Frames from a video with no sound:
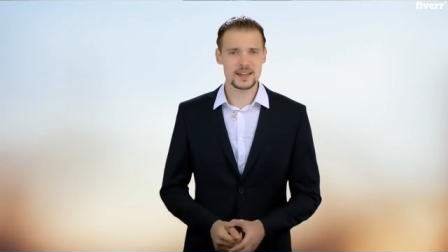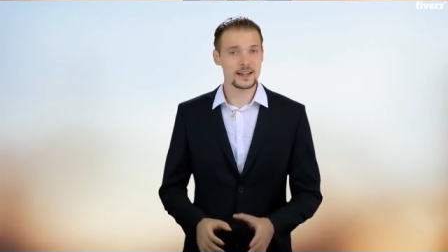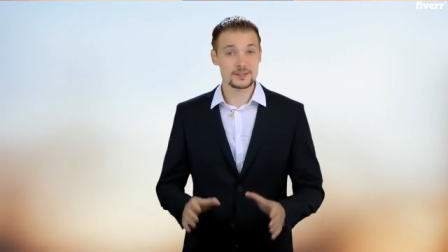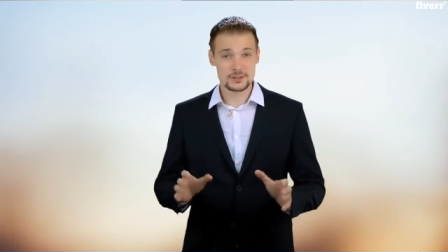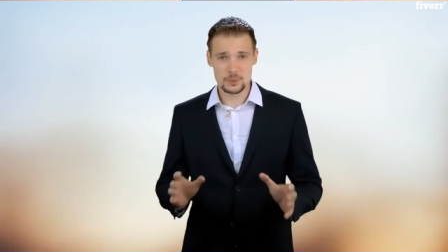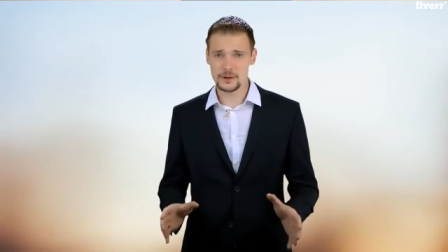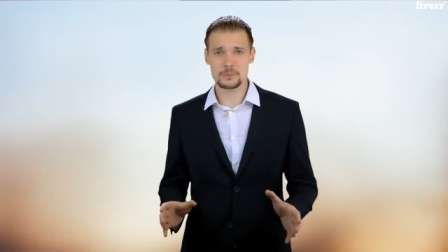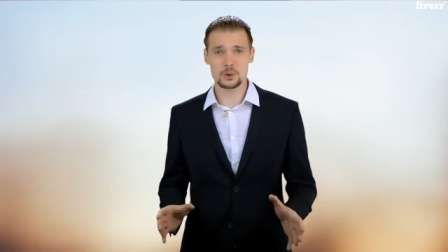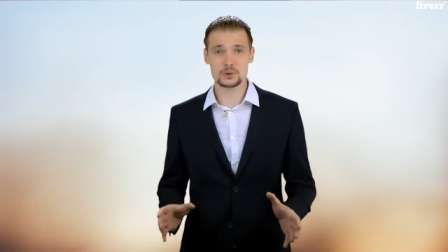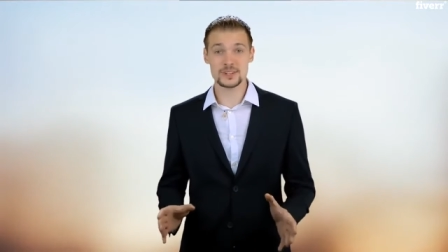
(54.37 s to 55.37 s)
They are super
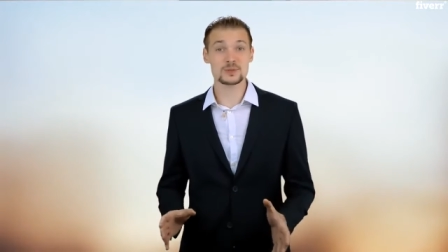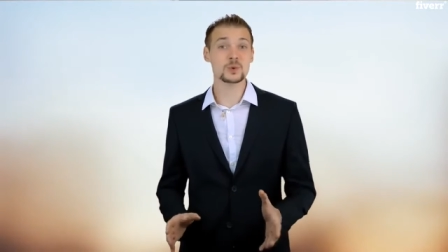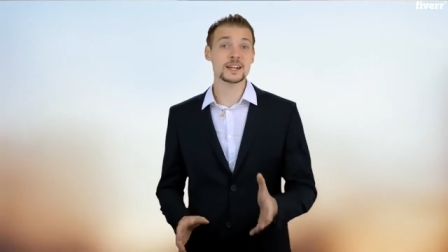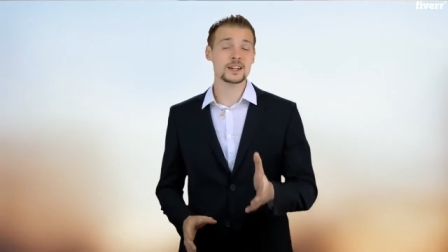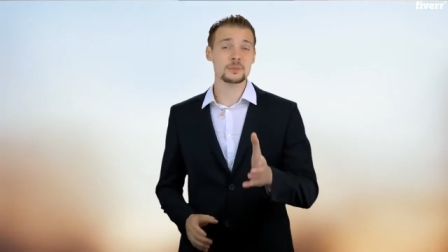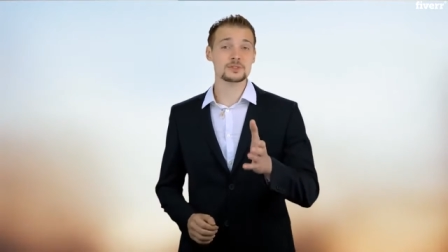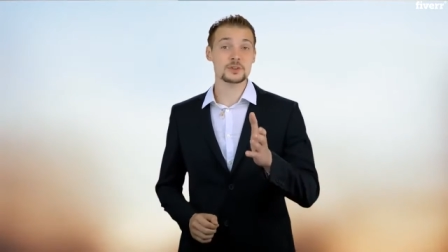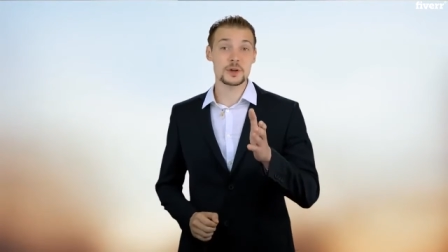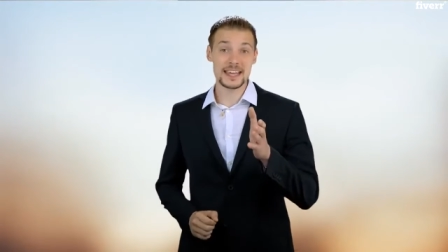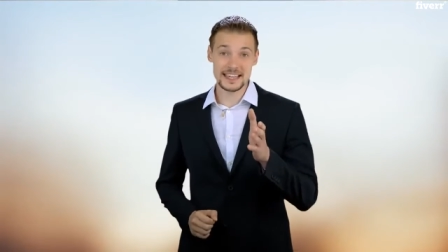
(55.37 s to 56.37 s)
important when it comes
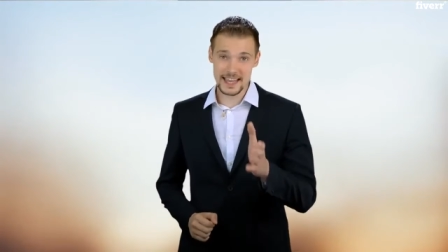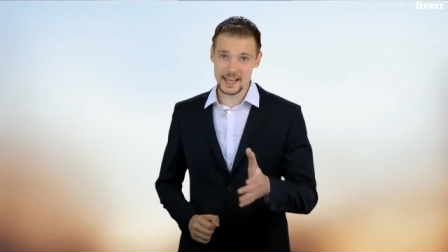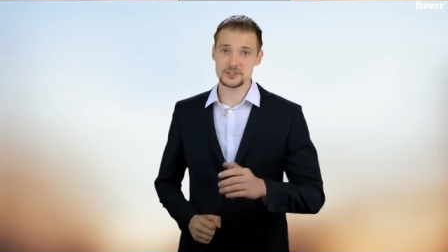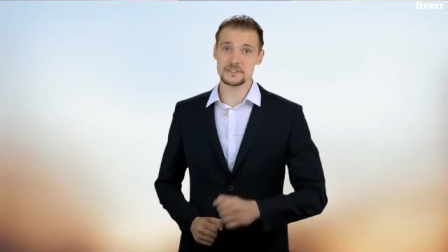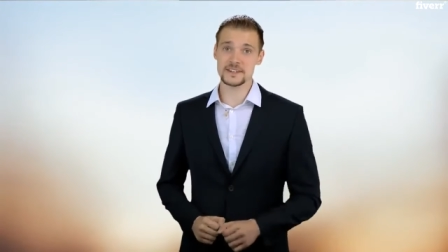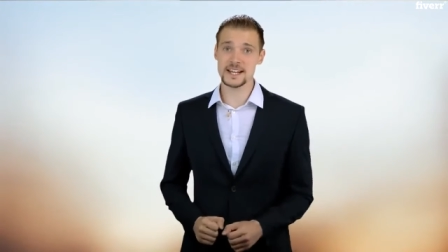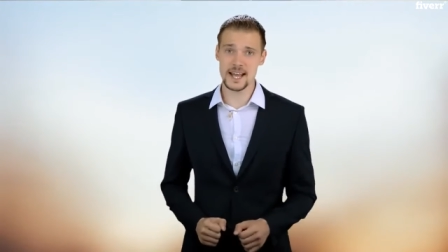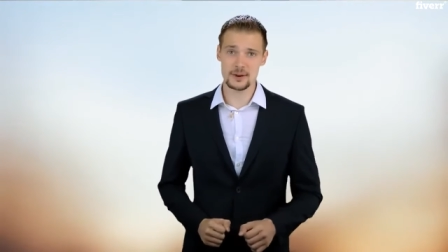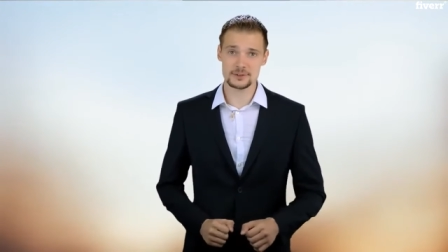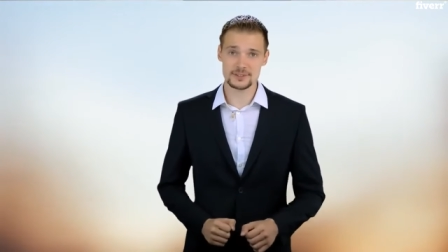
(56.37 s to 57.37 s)
to engaging
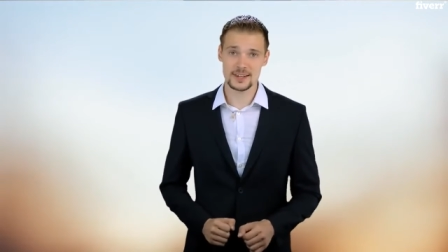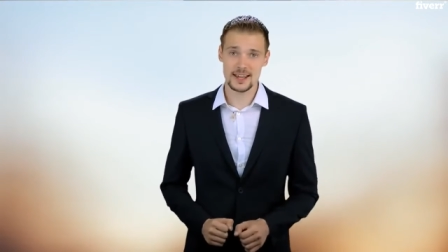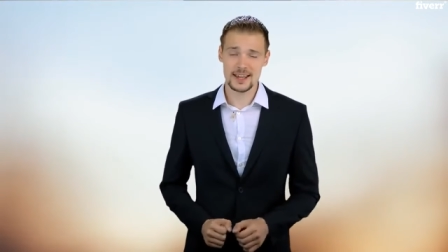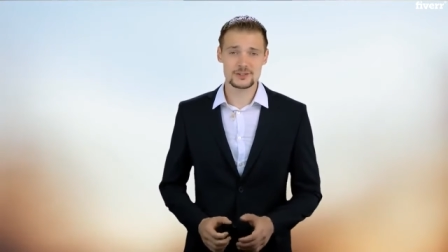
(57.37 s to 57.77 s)
videos.